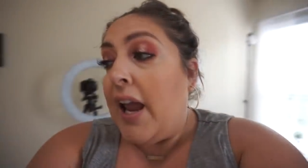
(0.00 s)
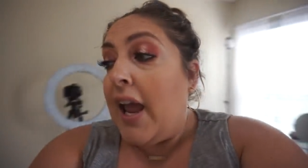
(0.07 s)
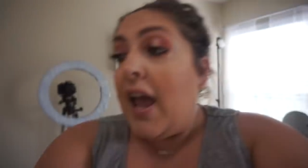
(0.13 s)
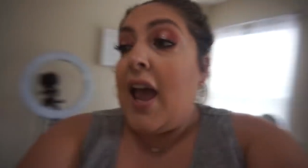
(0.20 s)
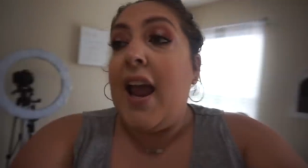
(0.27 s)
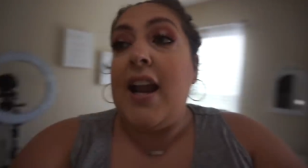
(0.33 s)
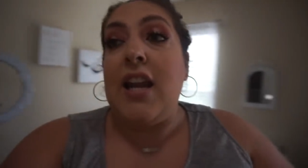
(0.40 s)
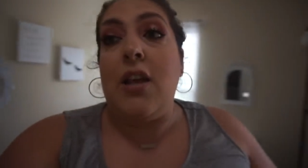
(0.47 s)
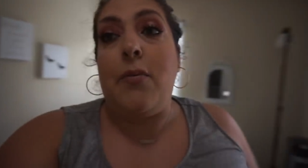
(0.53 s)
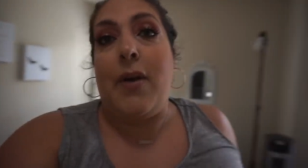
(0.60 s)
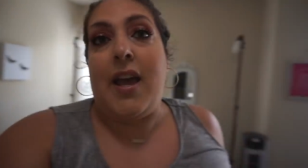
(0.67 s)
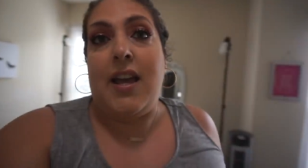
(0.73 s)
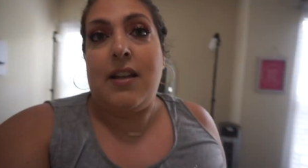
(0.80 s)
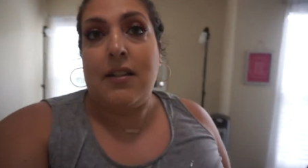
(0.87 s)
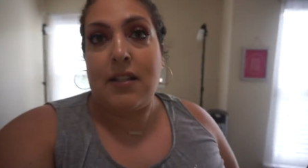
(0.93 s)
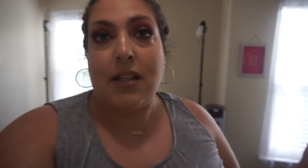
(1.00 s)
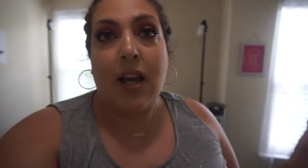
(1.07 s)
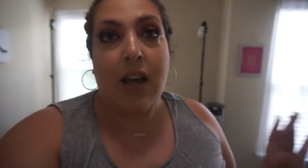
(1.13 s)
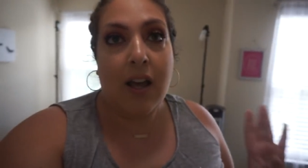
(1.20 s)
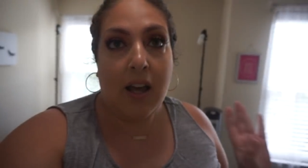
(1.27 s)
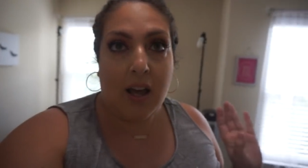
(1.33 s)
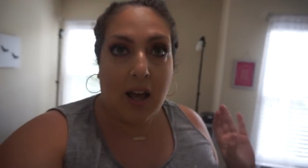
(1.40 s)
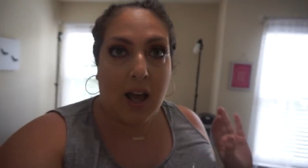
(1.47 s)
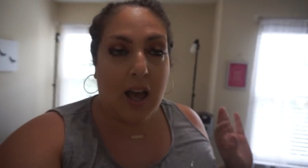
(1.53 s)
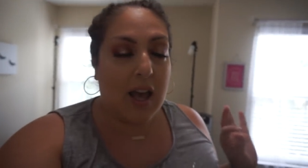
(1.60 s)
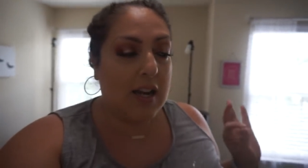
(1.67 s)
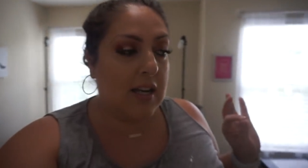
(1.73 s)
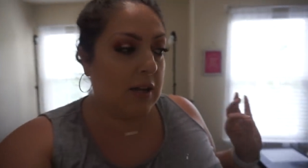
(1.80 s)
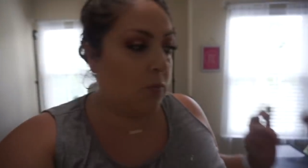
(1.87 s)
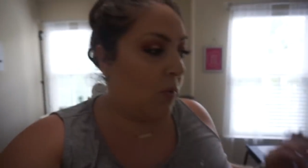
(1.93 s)
Anyways,
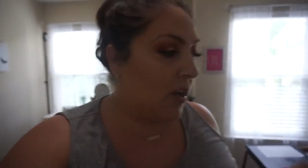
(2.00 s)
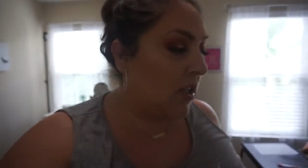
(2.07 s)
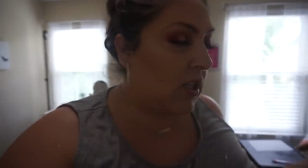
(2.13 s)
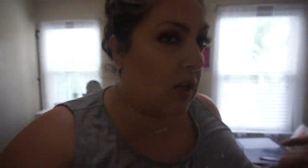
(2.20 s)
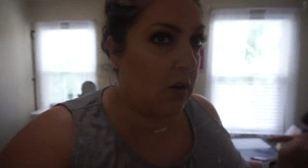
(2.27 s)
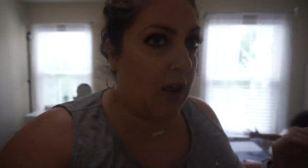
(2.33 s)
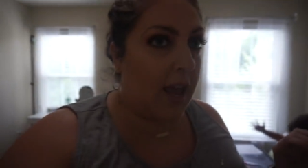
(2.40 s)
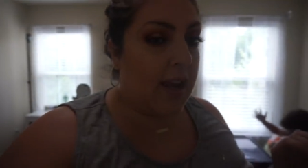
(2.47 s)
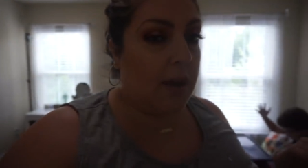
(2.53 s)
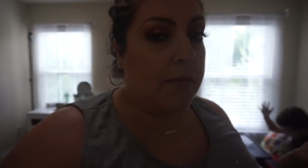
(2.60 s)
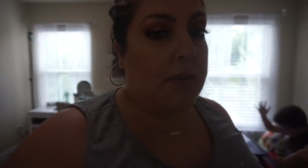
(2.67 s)
I went to go hang